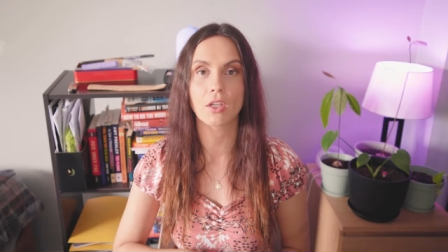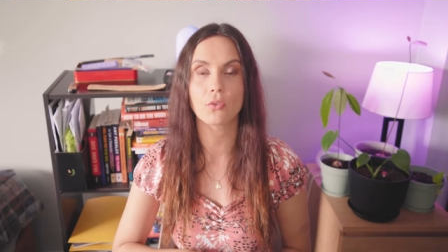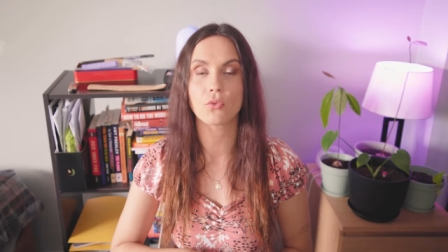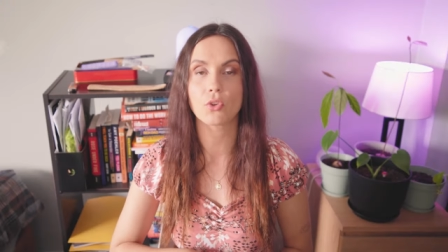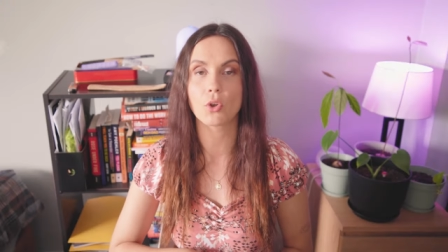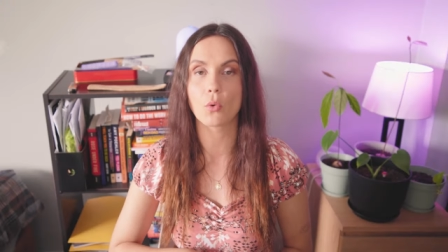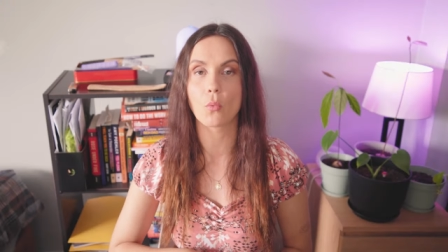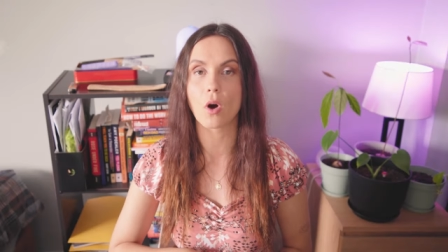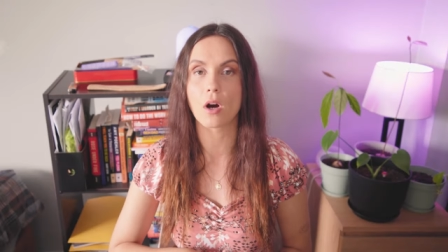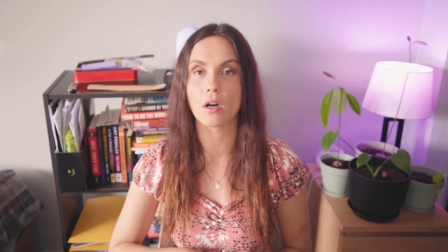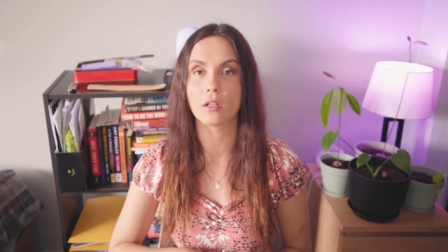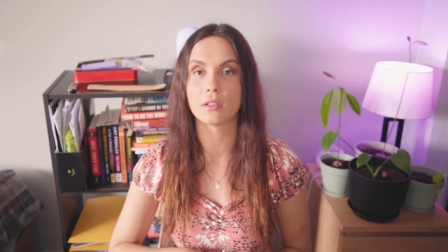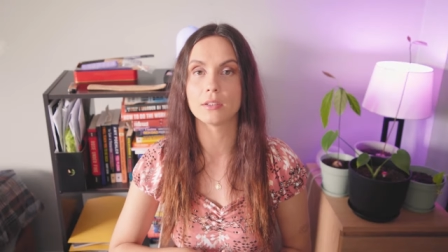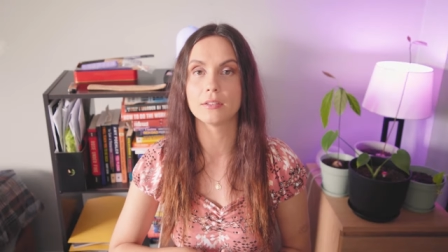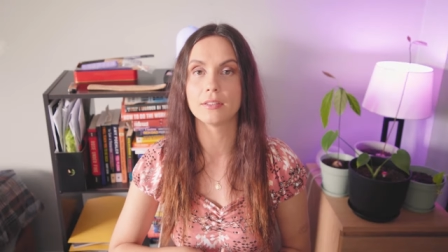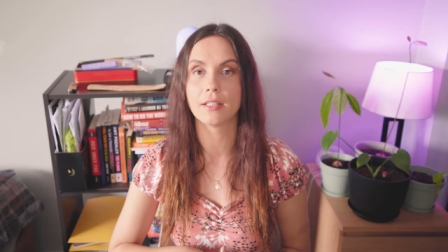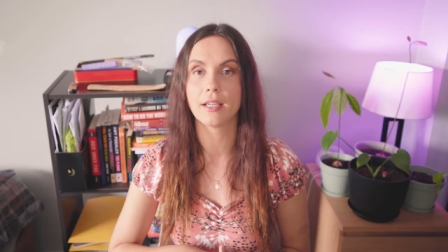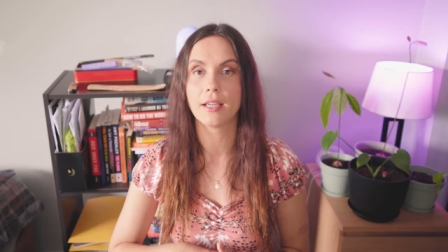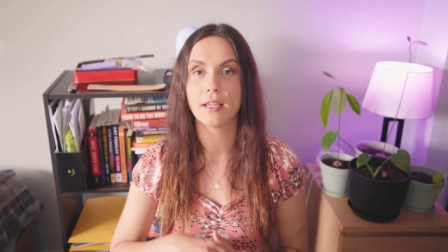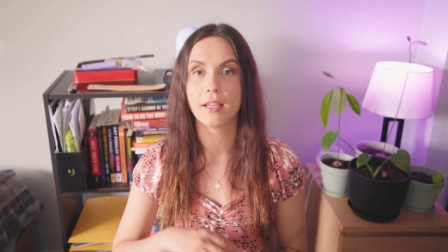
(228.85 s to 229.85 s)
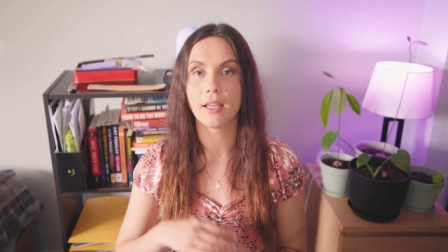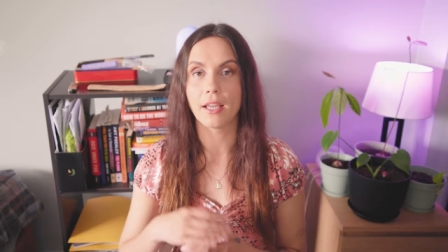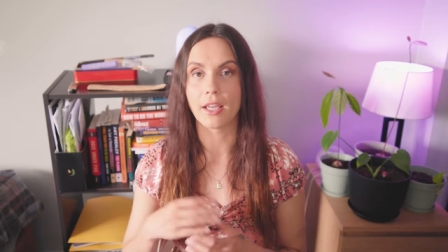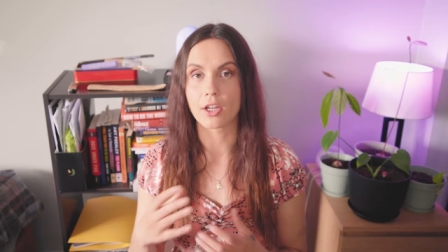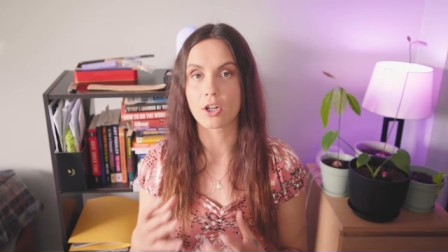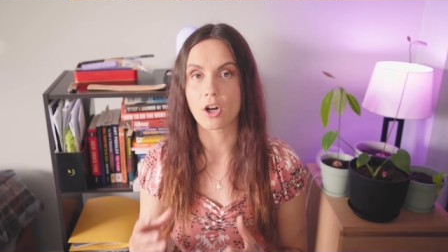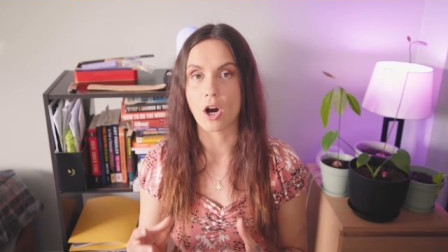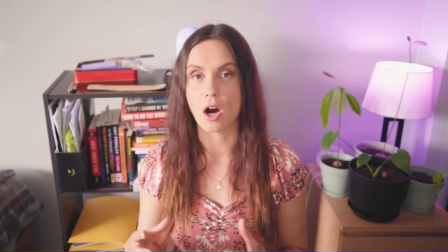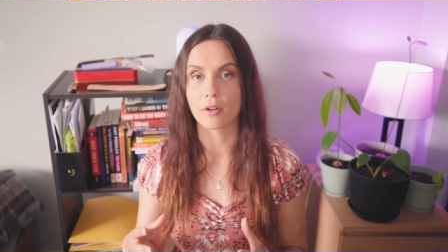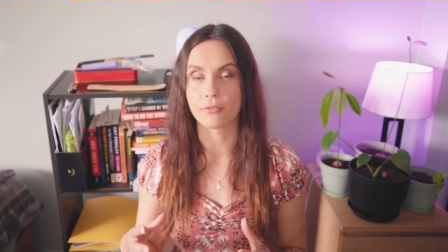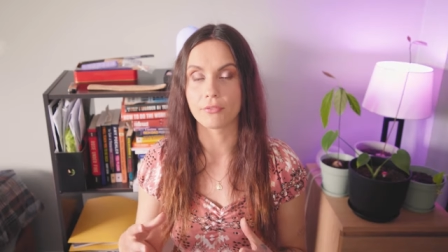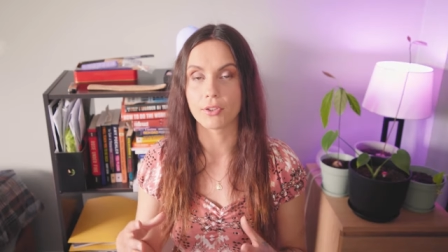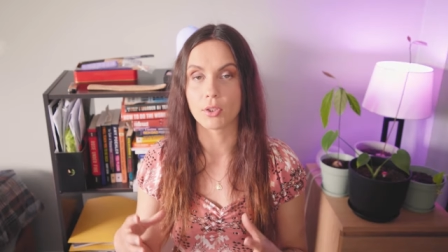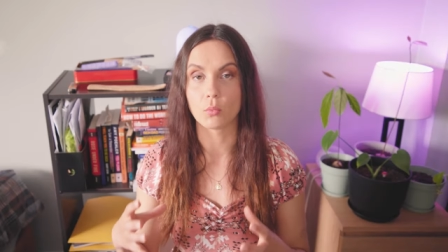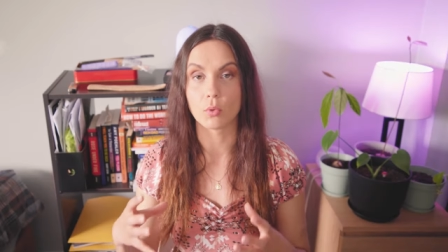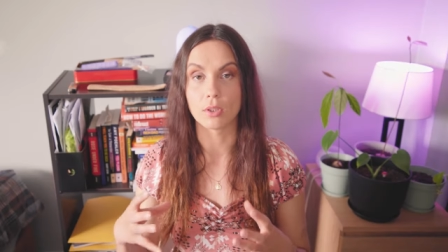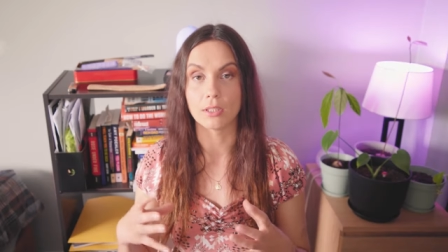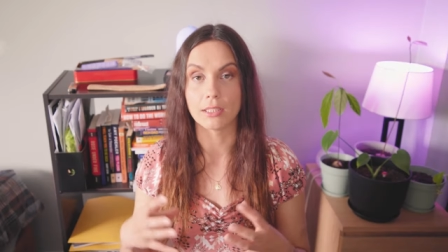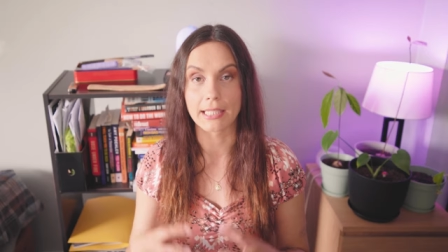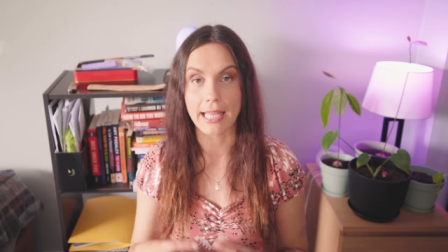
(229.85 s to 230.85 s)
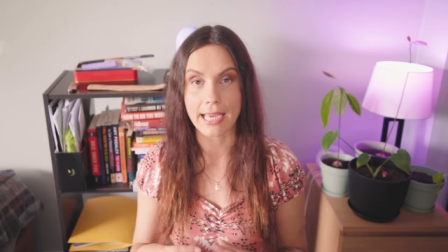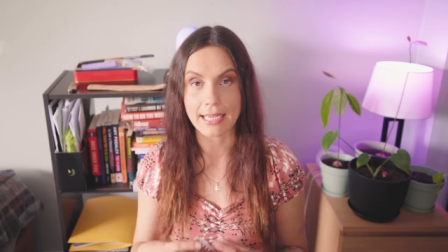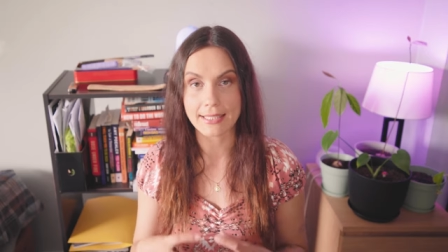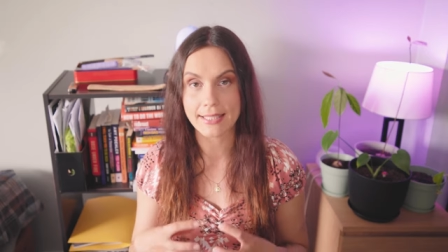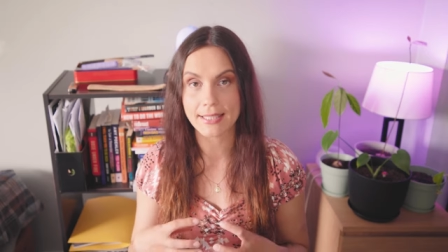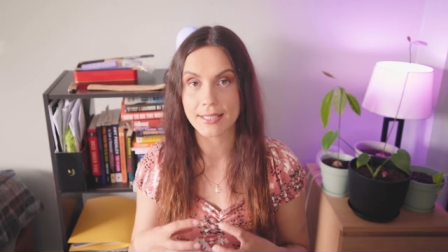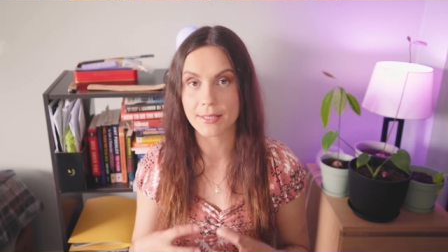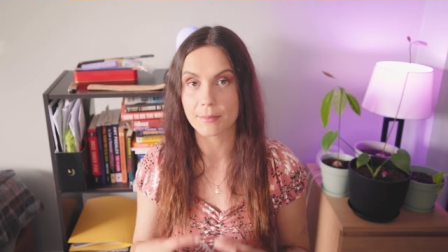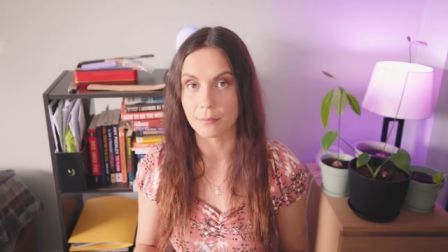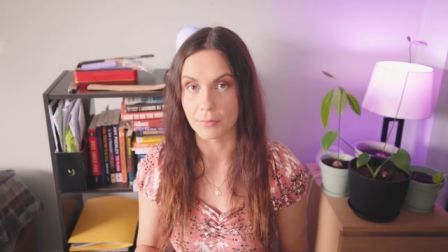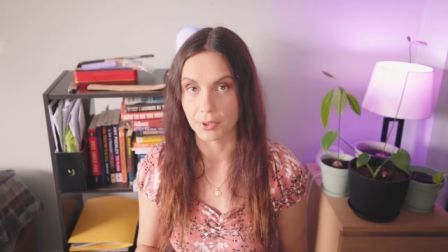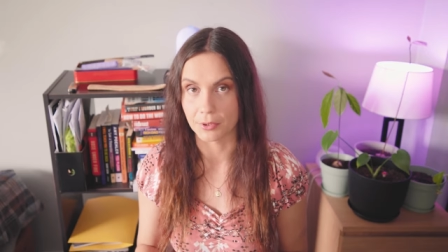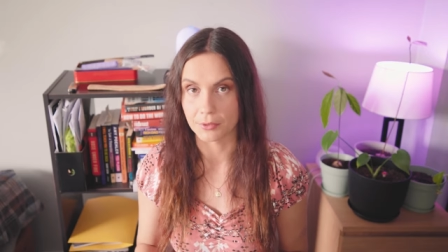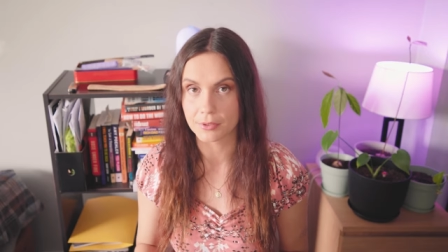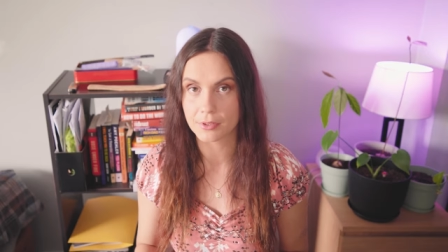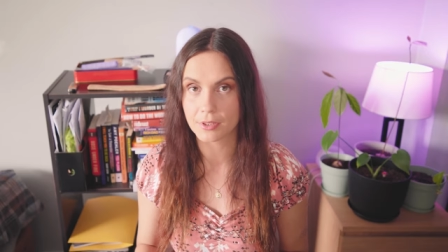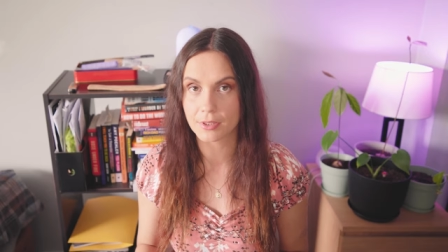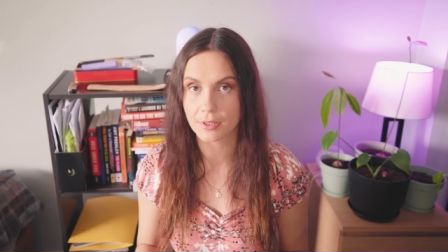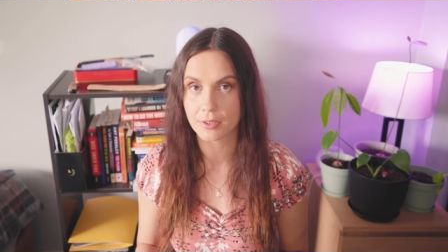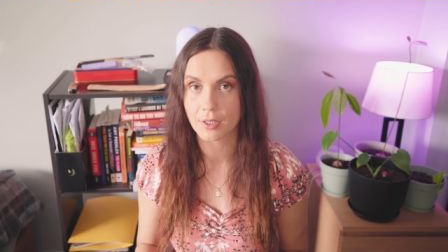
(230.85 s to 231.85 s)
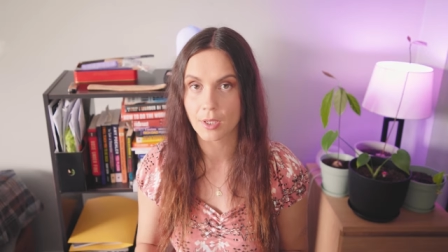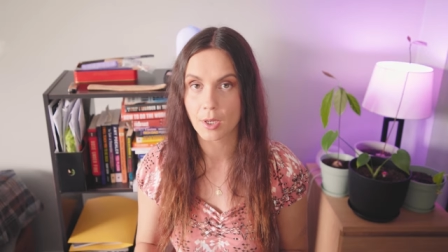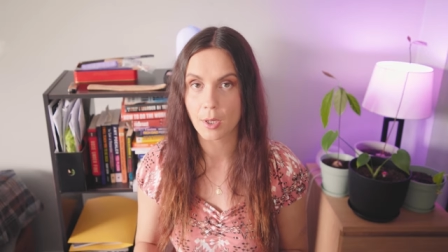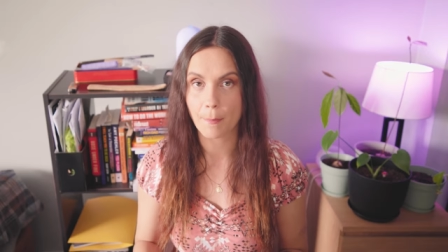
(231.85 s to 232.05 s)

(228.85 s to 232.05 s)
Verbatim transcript: If you want a coffee with less milk,